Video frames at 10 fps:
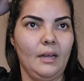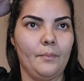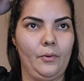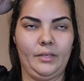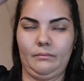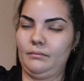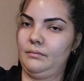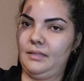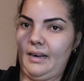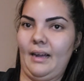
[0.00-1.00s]
point
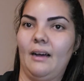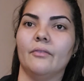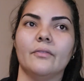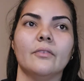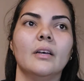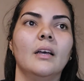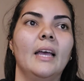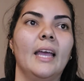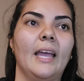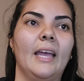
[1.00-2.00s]
that I have.
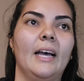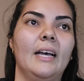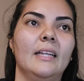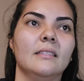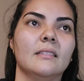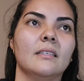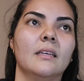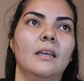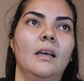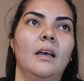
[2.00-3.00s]
And
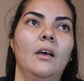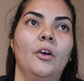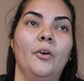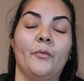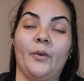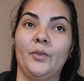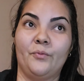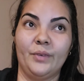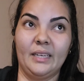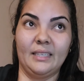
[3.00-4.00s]
from the
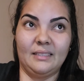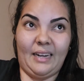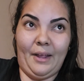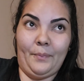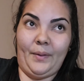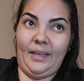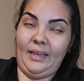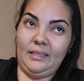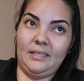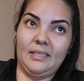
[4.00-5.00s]
readings that I
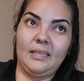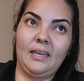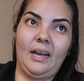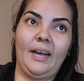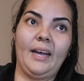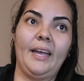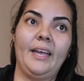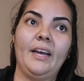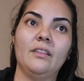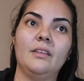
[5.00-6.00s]
picked,
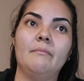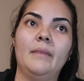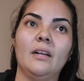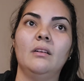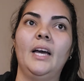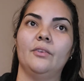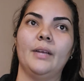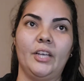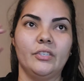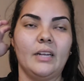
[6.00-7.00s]
on the medical
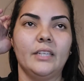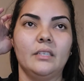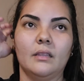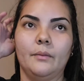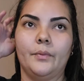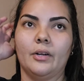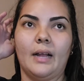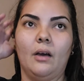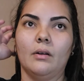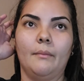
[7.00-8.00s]
education, I took the
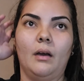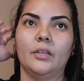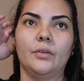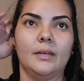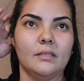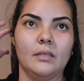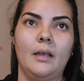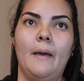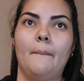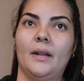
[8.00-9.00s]
Burnout Among U.S.
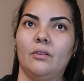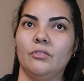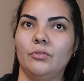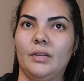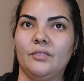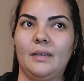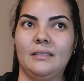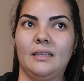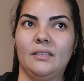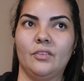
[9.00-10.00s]
Medical Students,
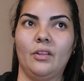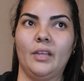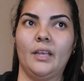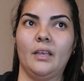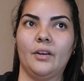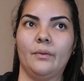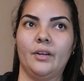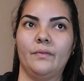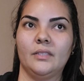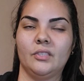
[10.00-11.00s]
Residents, Early Career
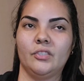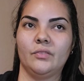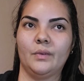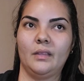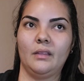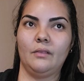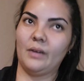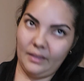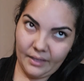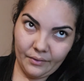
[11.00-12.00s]
Physicians
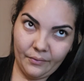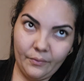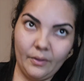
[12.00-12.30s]
relative